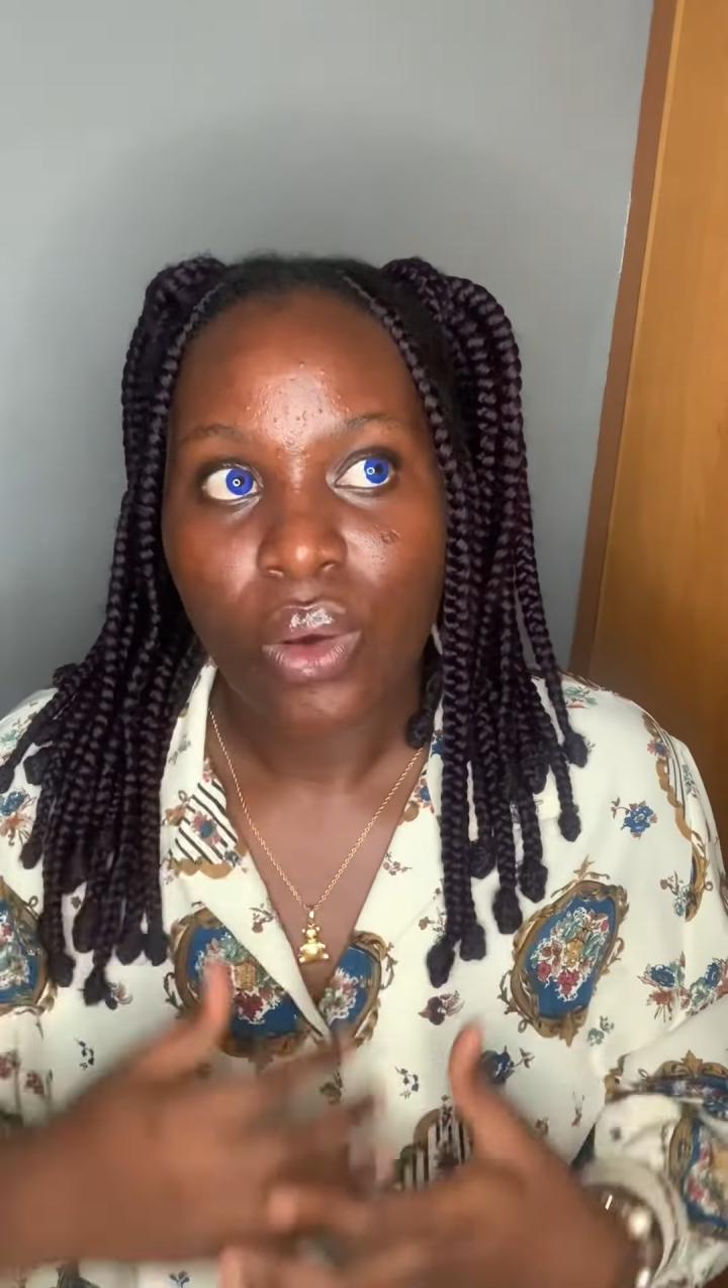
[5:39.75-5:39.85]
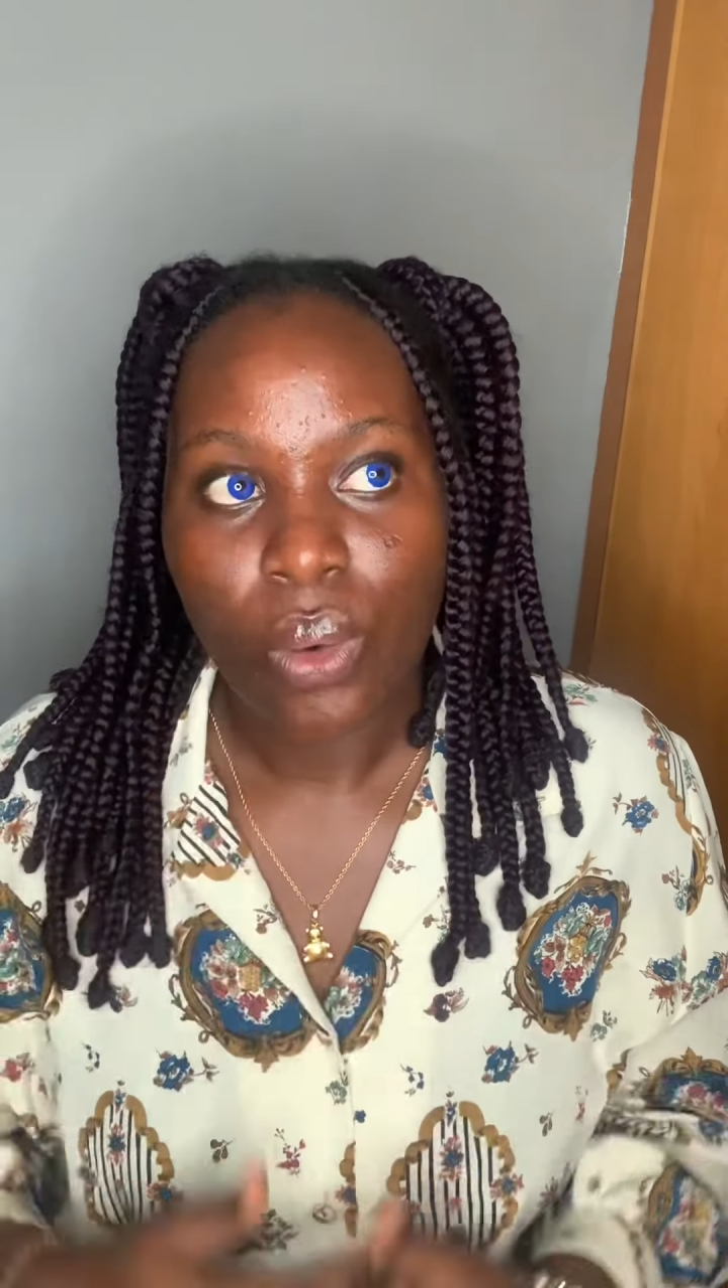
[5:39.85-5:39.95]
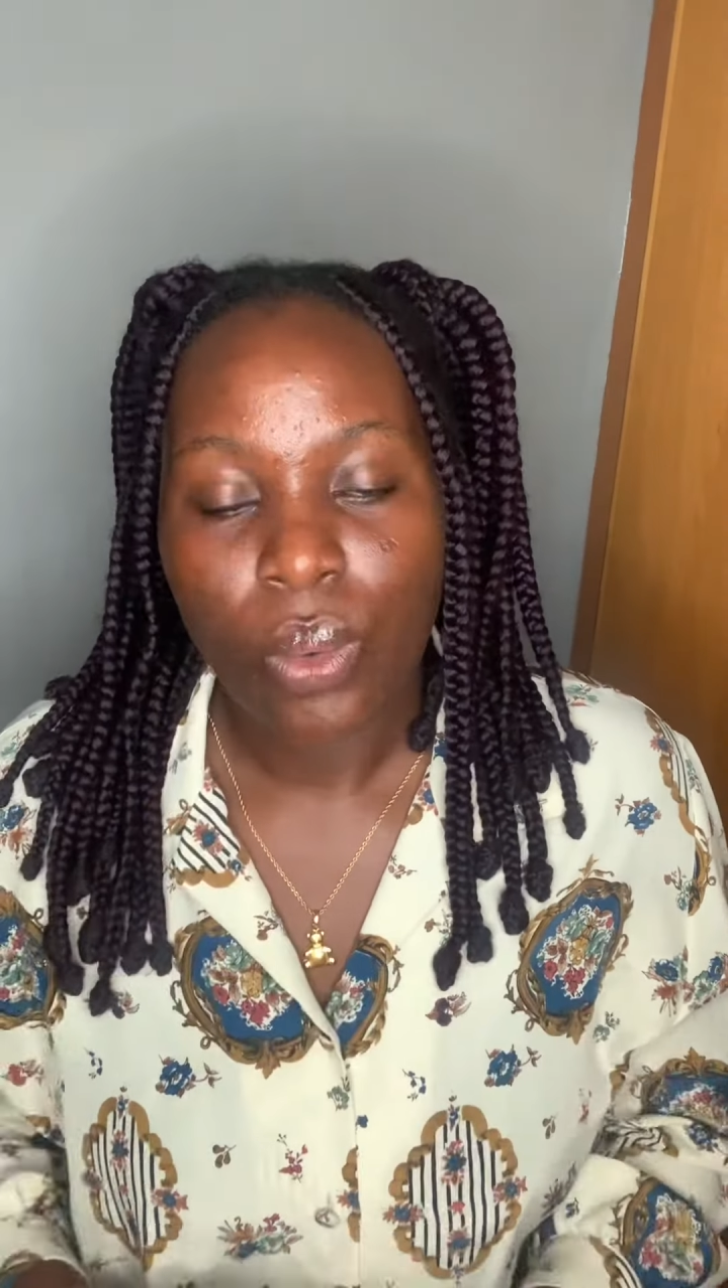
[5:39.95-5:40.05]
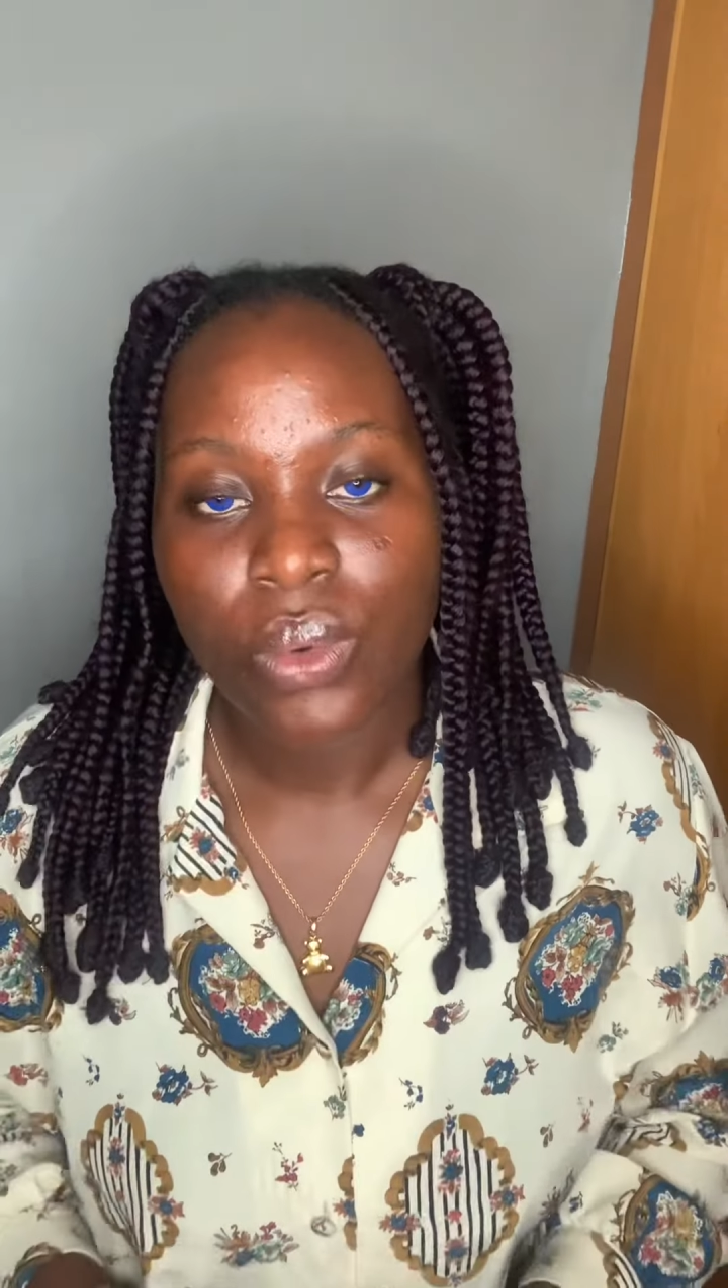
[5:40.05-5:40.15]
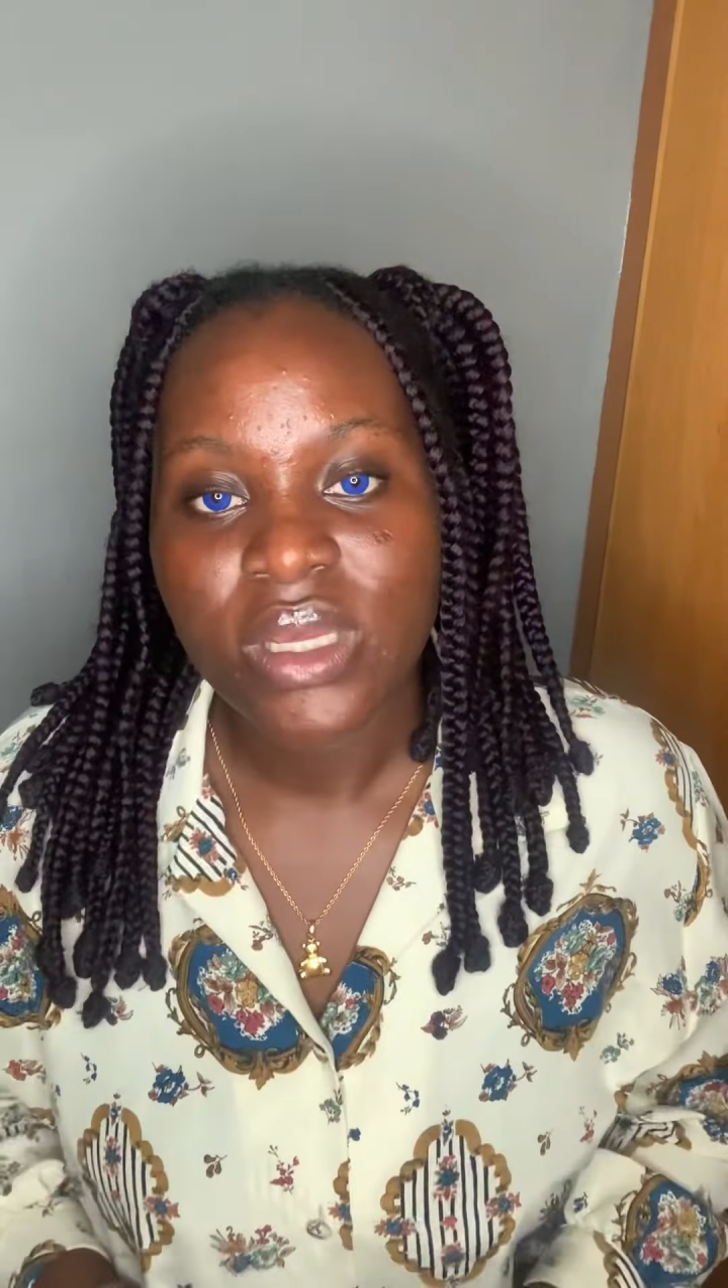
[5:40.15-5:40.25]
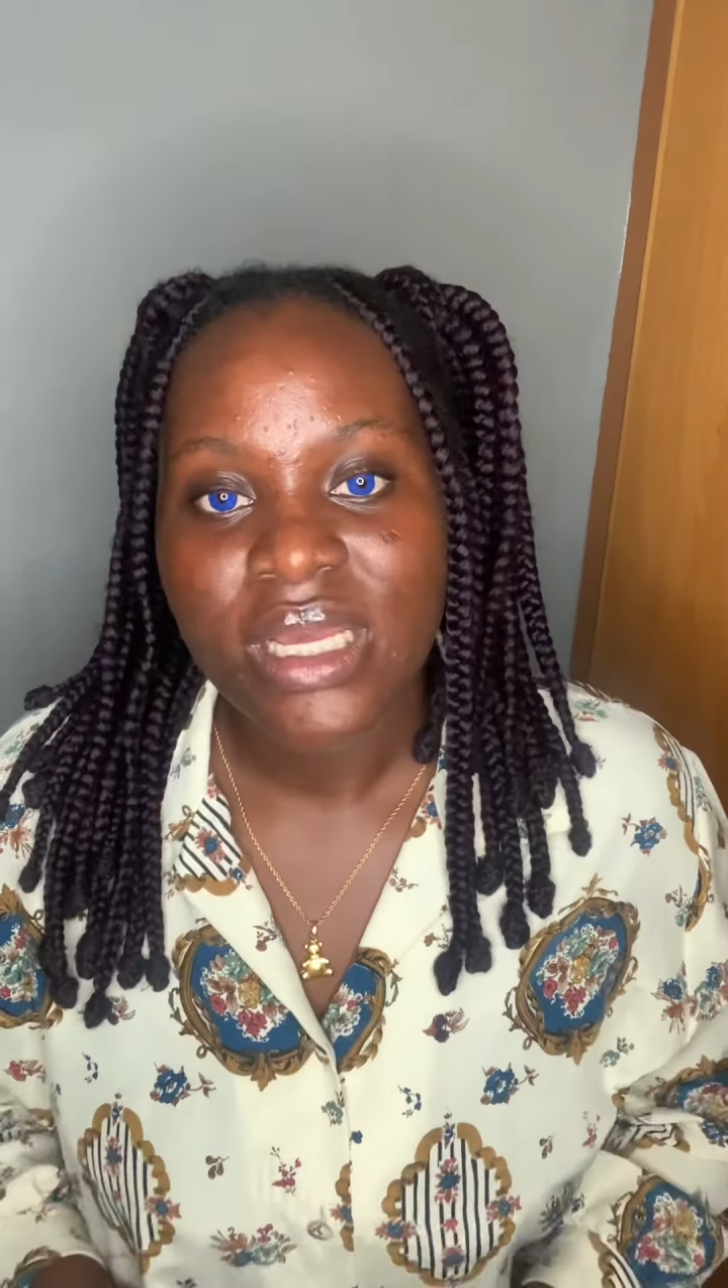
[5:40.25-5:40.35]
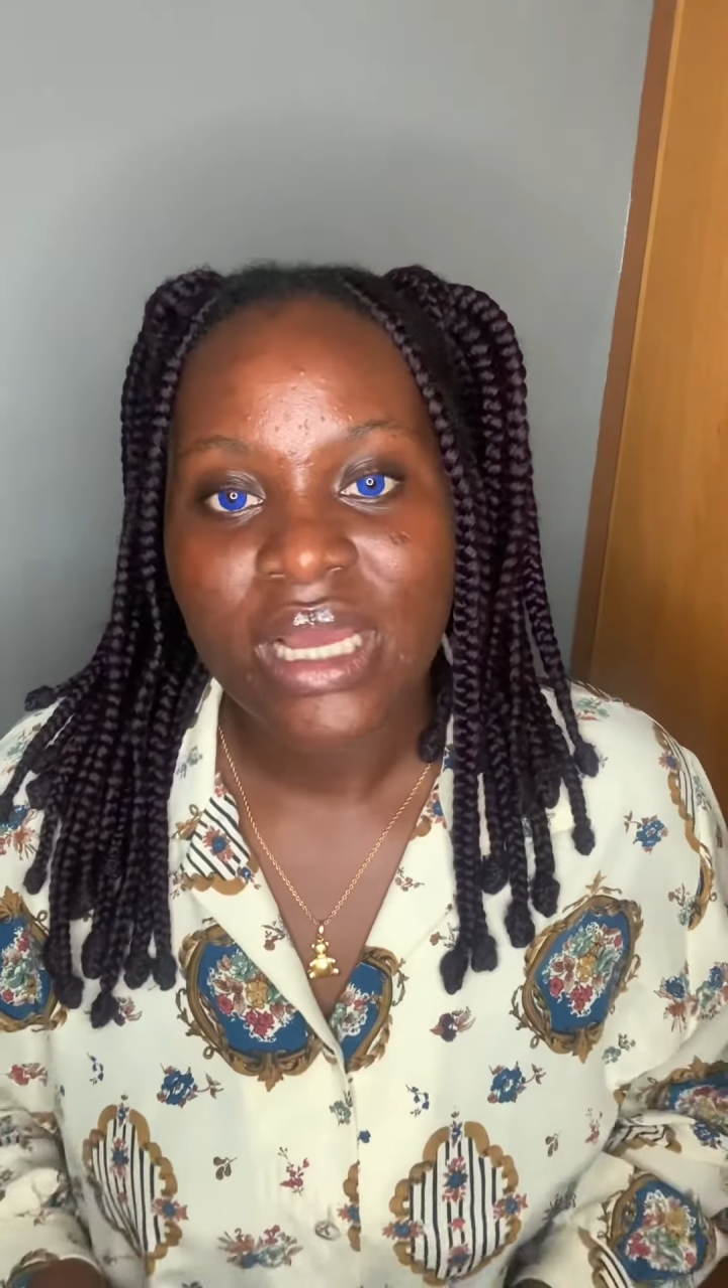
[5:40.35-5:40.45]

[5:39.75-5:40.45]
oh, okay,